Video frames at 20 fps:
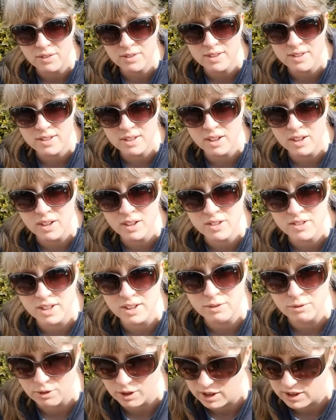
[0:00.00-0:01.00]
it's called,
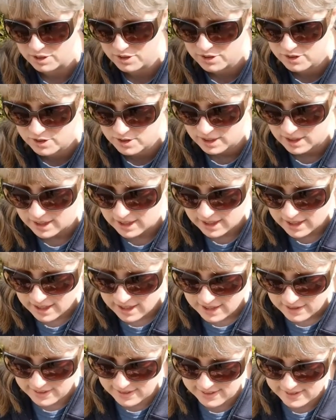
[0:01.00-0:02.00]
and rot.
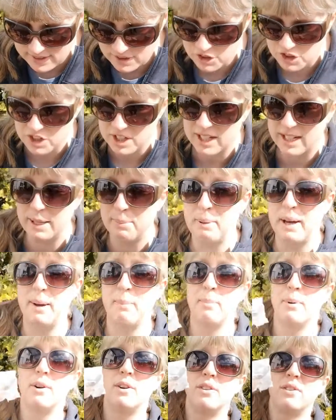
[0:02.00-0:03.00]
This is chili
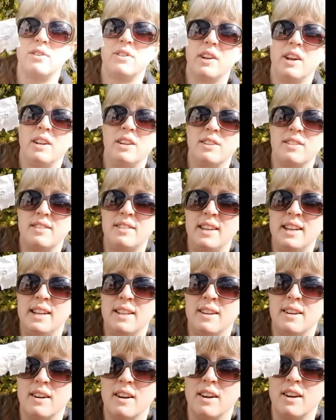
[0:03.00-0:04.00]
peppers. Can you see
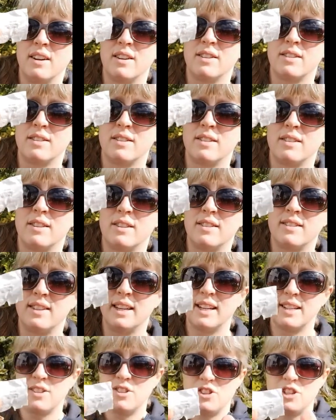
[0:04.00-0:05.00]
there's
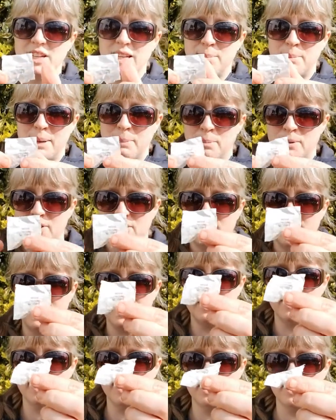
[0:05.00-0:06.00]
6 chili pepper seeds? Can you